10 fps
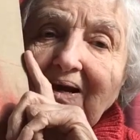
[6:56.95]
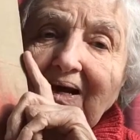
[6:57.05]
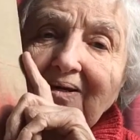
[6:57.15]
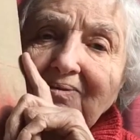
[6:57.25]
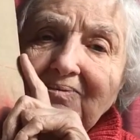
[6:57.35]

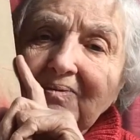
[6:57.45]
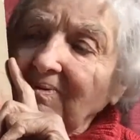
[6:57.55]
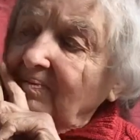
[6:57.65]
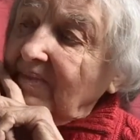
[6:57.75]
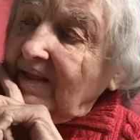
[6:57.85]

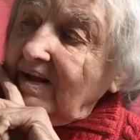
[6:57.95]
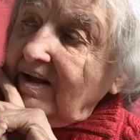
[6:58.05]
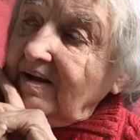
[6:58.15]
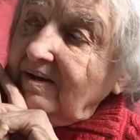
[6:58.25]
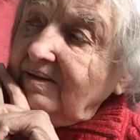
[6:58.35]

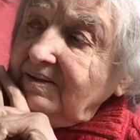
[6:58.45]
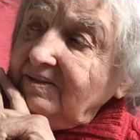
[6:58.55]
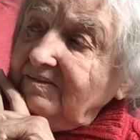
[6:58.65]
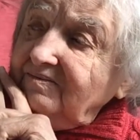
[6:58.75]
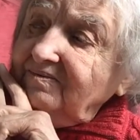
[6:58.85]
a
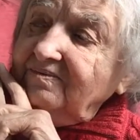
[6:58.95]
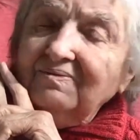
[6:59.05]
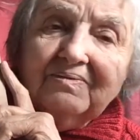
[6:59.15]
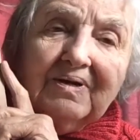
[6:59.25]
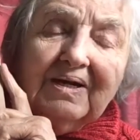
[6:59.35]
sort of
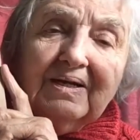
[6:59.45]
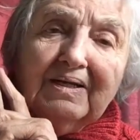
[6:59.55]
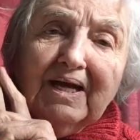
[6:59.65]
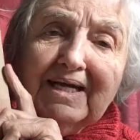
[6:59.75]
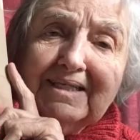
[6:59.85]

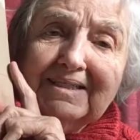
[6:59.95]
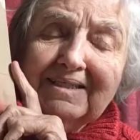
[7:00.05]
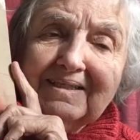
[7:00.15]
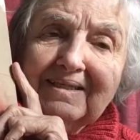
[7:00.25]
light